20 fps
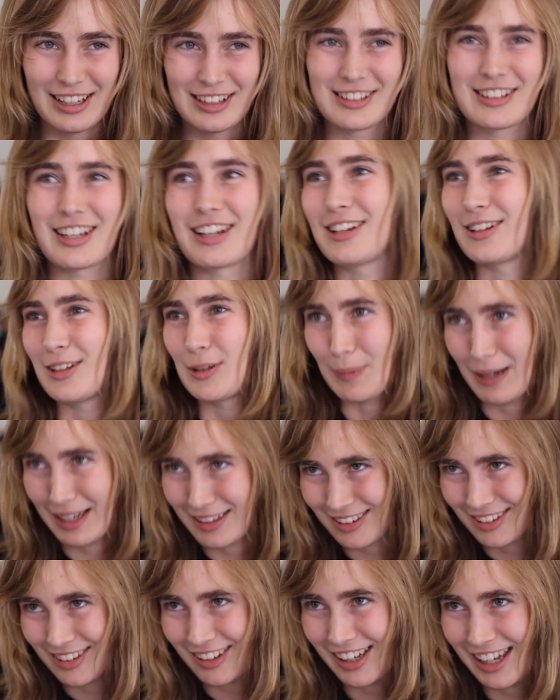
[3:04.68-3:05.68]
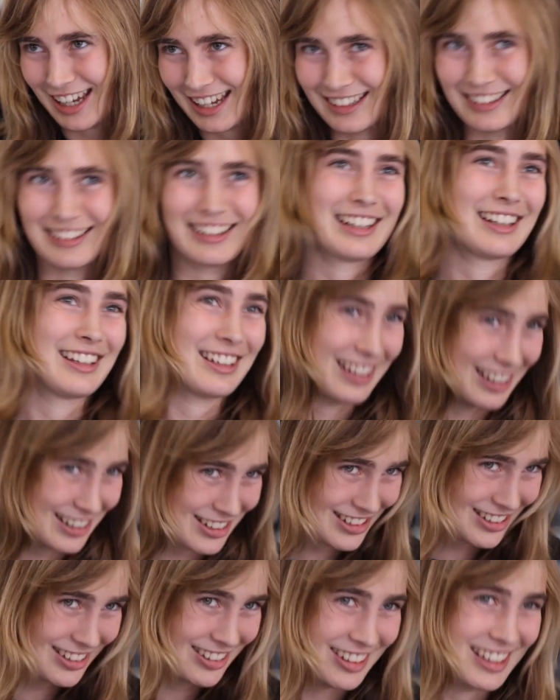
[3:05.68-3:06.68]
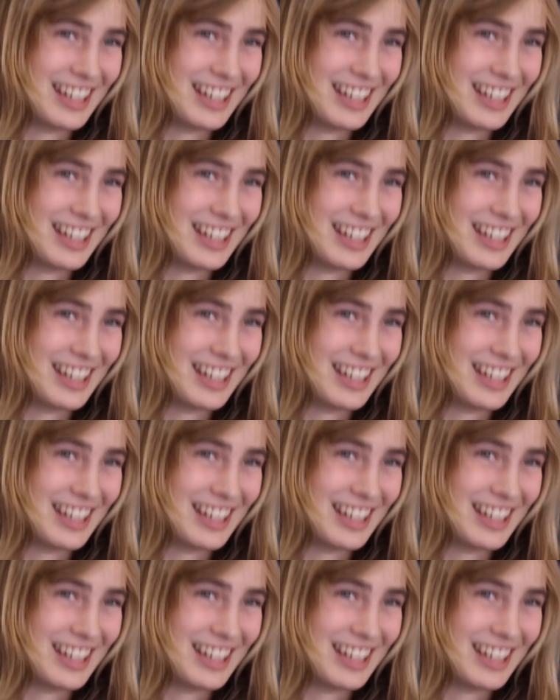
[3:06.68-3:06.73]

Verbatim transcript: started spaces again and then connections